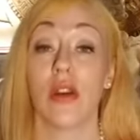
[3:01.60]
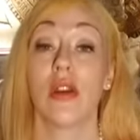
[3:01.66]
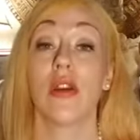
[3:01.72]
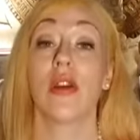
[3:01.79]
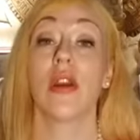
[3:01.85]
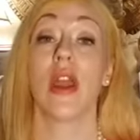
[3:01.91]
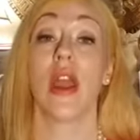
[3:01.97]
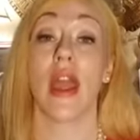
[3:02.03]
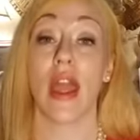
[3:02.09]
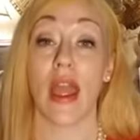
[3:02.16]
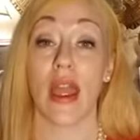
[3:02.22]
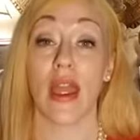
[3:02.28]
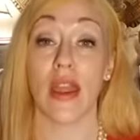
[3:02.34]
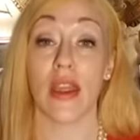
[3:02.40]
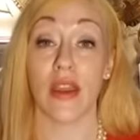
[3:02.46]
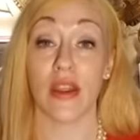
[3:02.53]

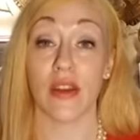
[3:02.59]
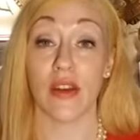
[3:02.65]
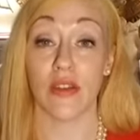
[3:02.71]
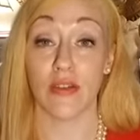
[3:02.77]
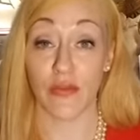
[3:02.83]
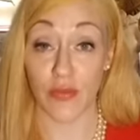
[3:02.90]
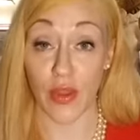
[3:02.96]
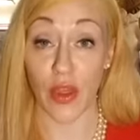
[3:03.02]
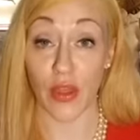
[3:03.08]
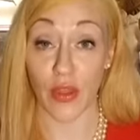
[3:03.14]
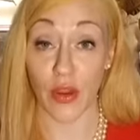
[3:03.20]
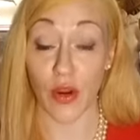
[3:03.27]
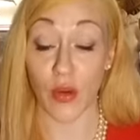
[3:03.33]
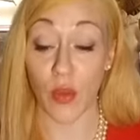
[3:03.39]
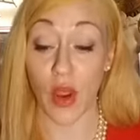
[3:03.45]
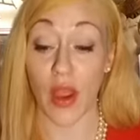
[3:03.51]
and a third
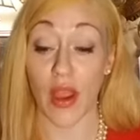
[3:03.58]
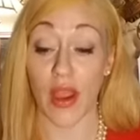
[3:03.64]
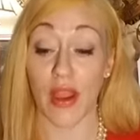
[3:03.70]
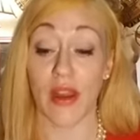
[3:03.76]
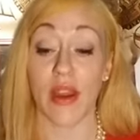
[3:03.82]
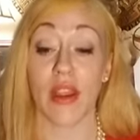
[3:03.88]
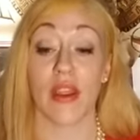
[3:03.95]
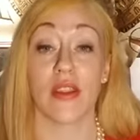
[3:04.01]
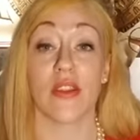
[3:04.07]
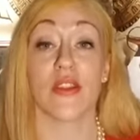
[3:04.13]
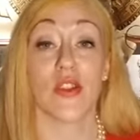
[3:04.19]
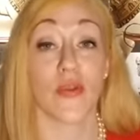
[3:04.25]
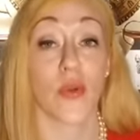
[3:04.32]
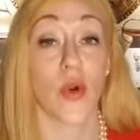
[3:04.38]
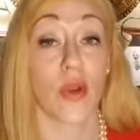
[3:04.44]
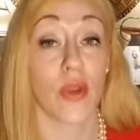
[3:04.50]
one, and so
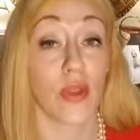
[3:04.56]
forth.